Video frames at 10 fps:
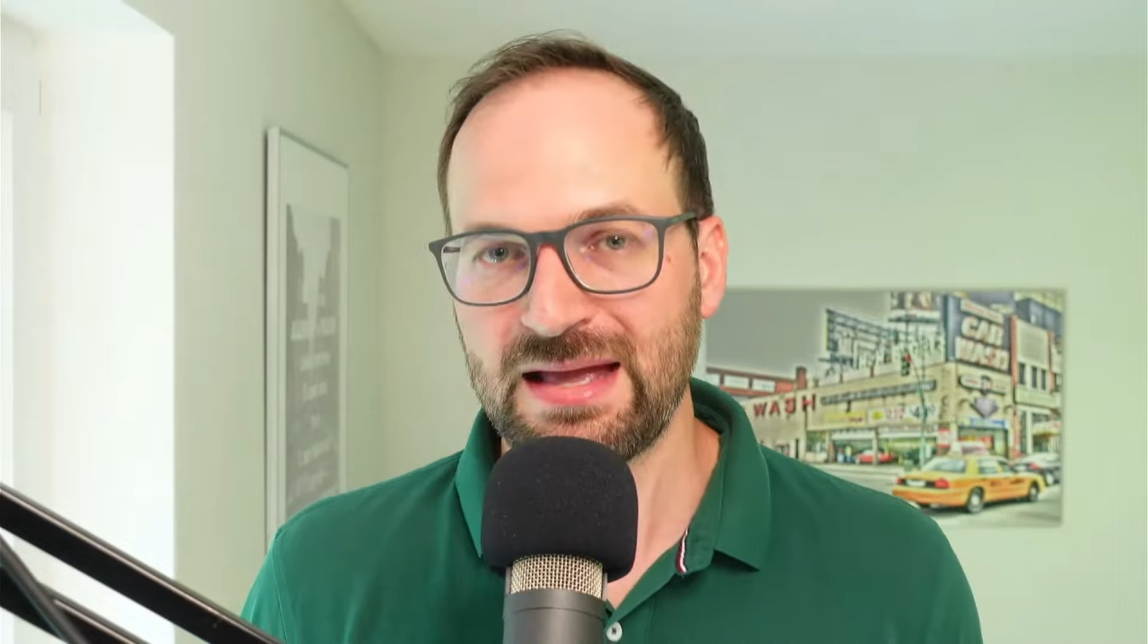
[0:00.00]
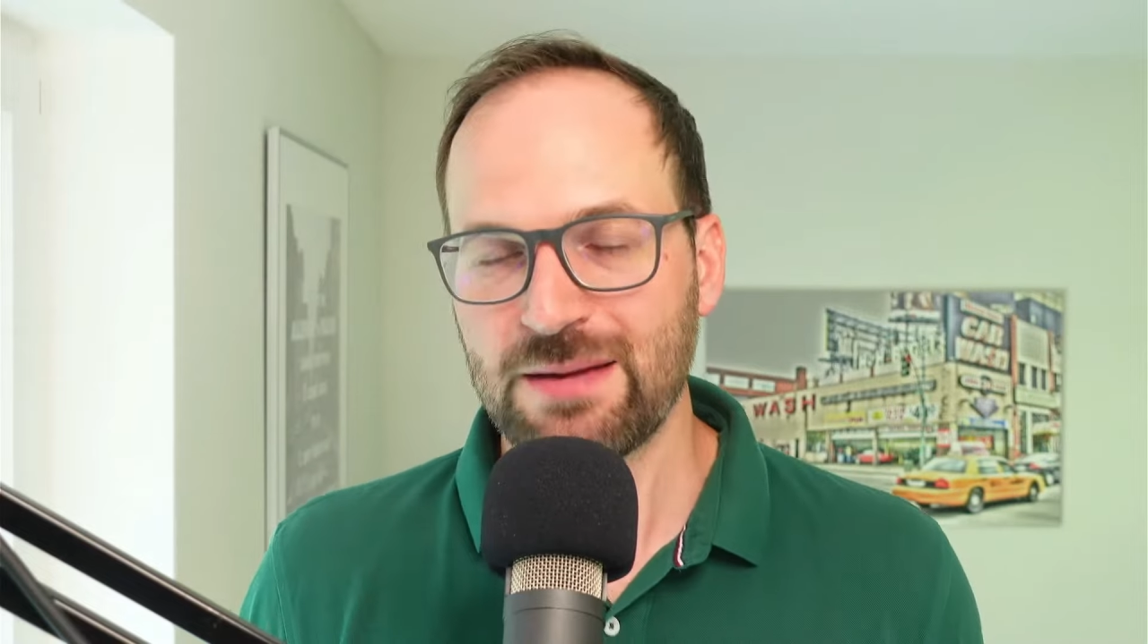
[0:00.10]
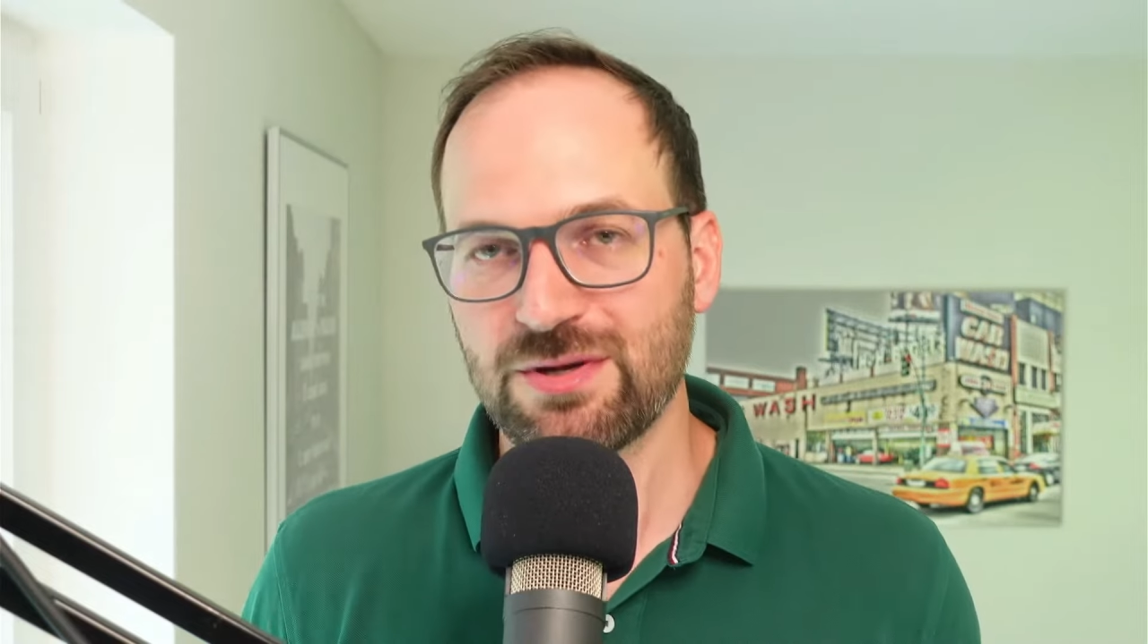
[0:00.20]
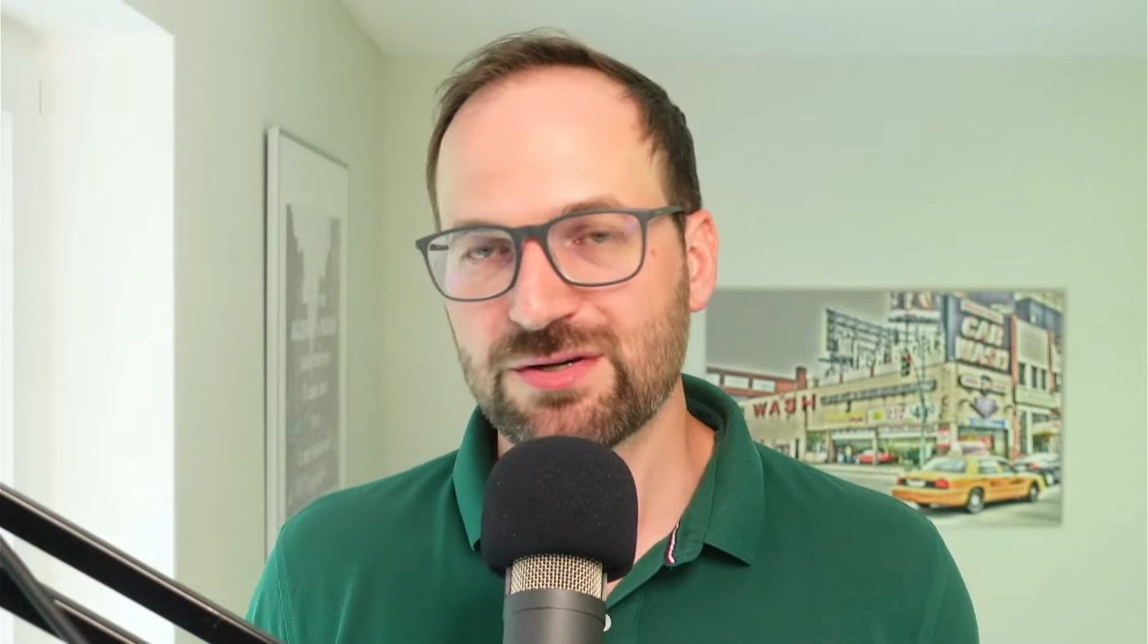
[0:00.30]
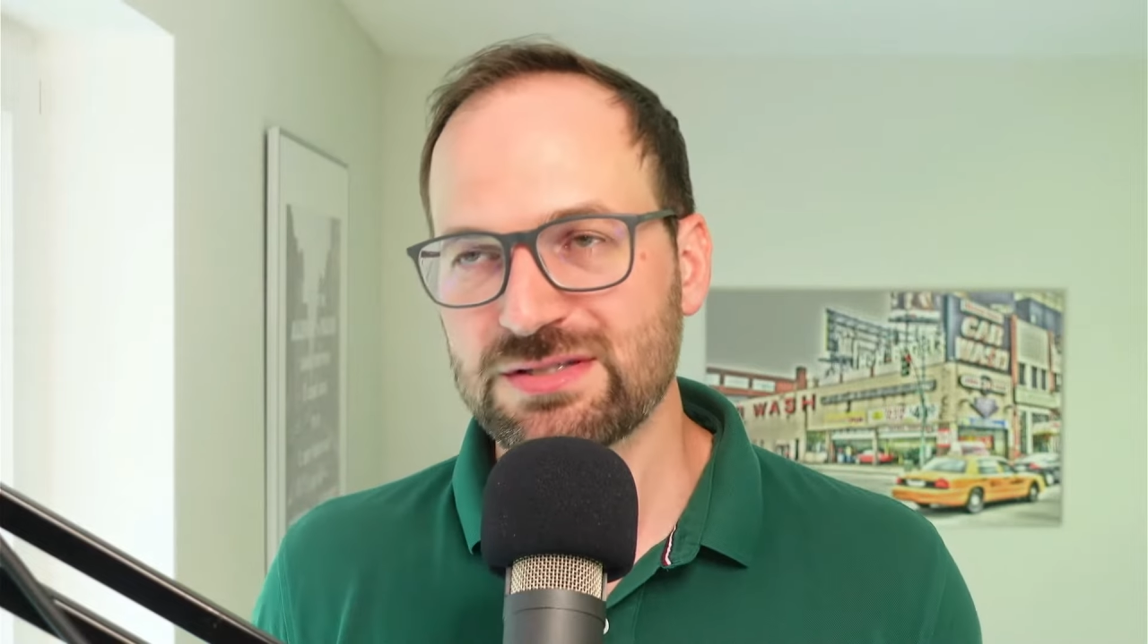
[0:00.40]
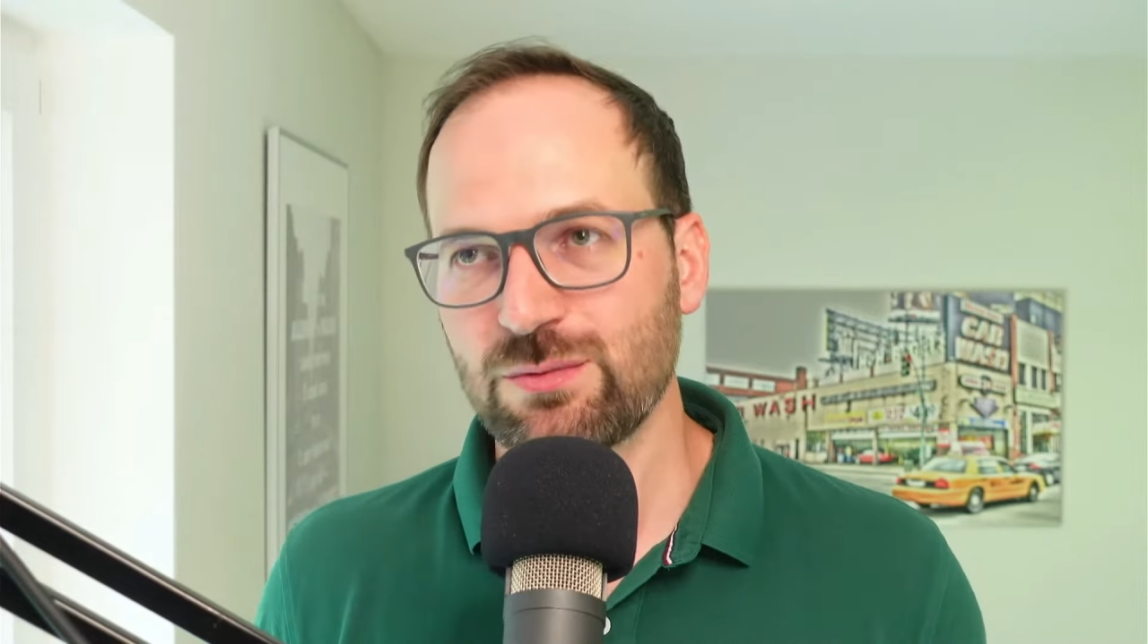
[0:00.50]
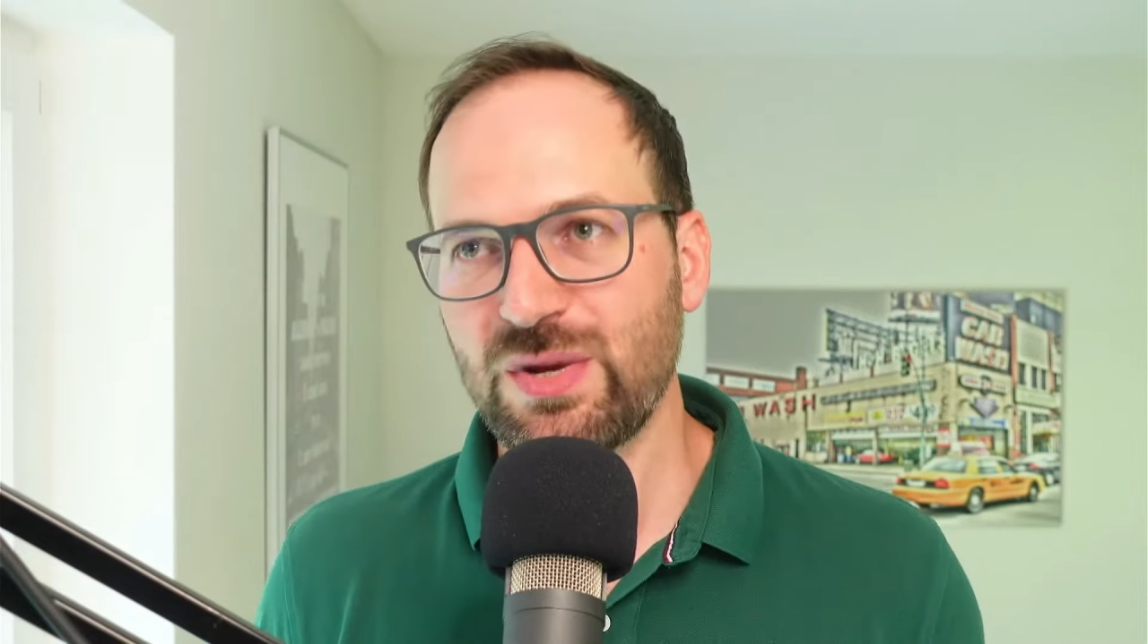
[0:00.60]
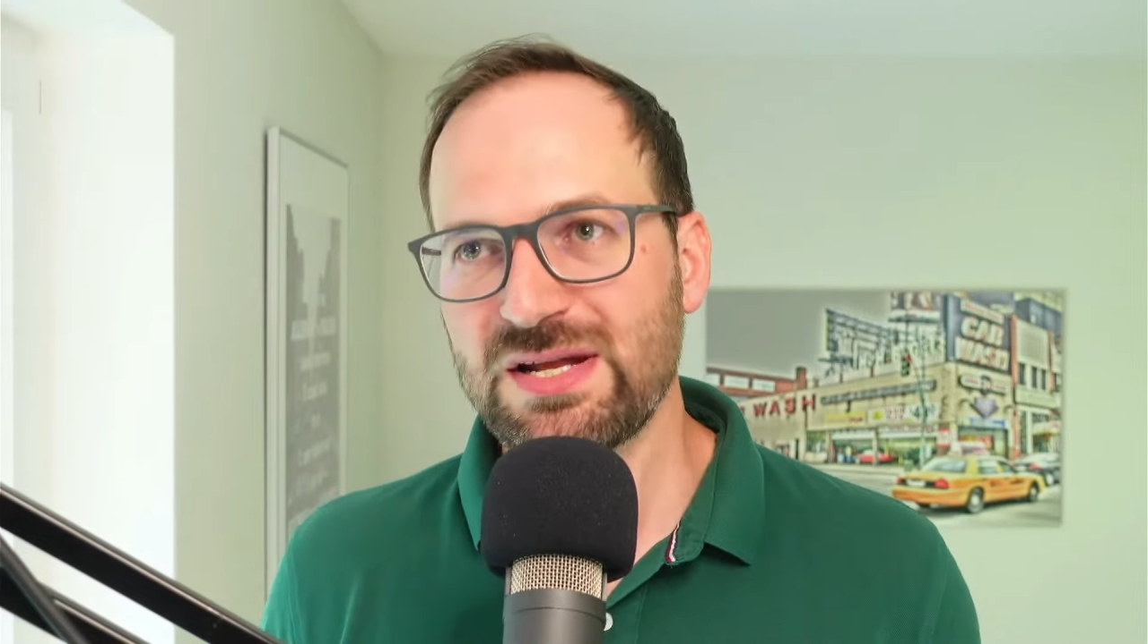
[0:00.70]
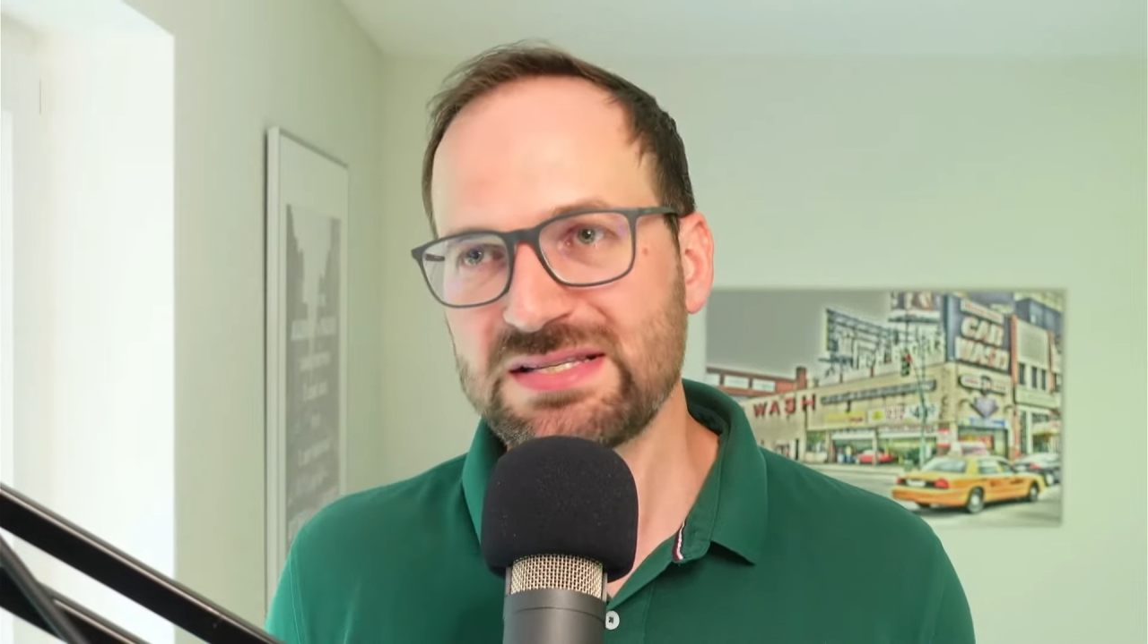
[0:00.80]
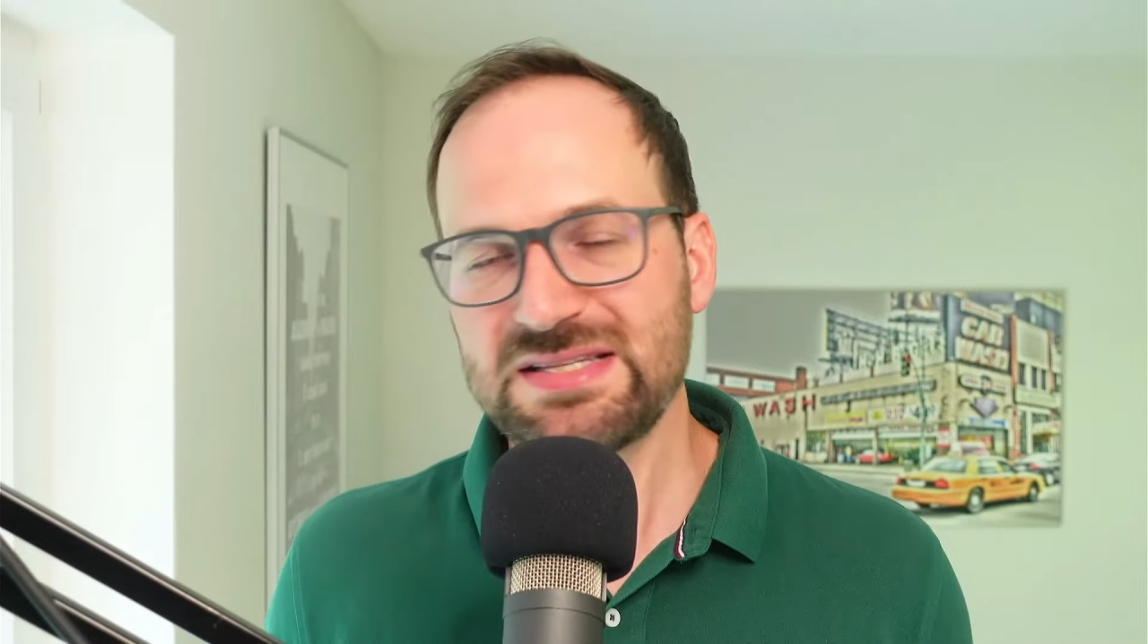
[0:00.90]
Because when
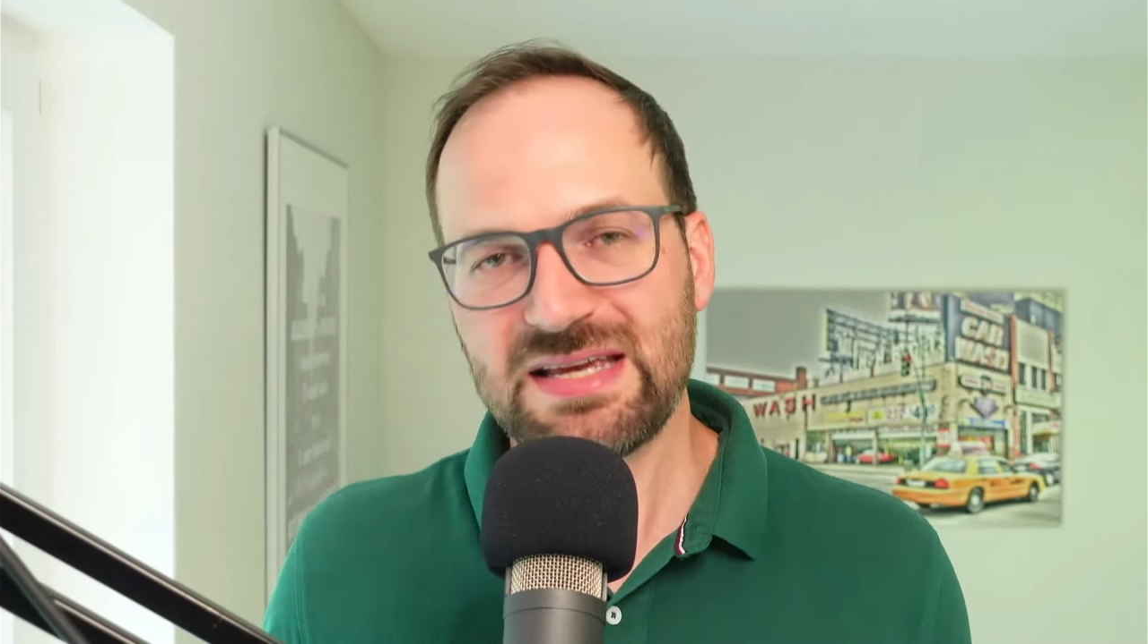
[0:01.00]
I see